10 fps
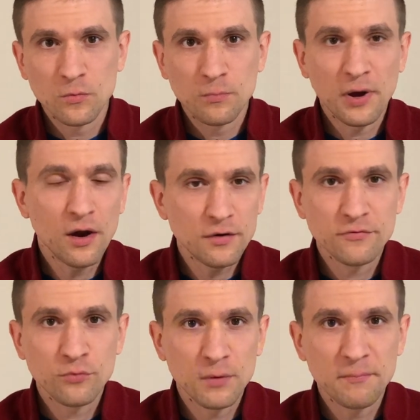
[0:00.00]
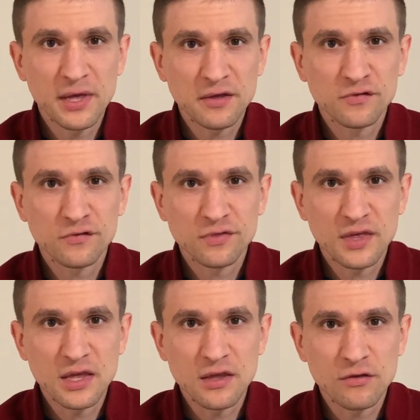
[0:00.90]
part of what makes
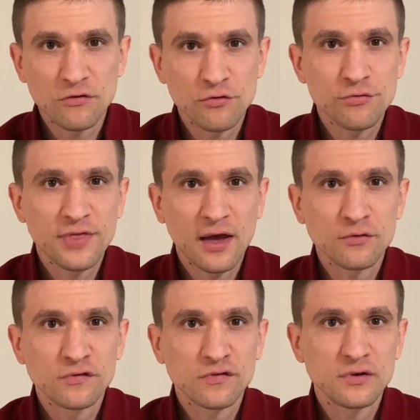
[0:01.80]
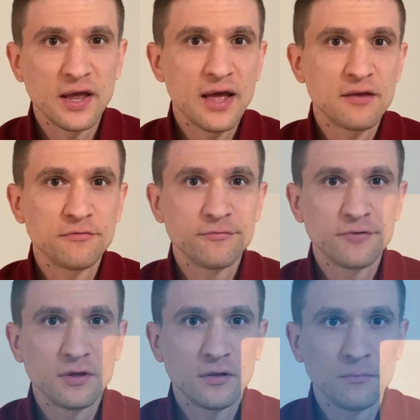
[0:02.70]
the 2009
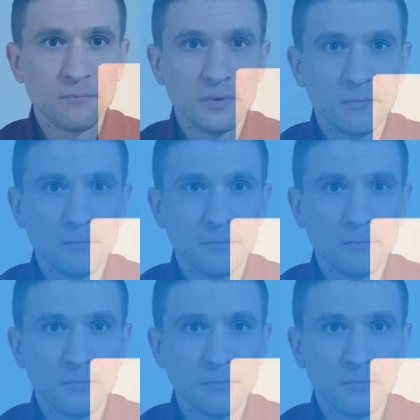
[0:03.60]
film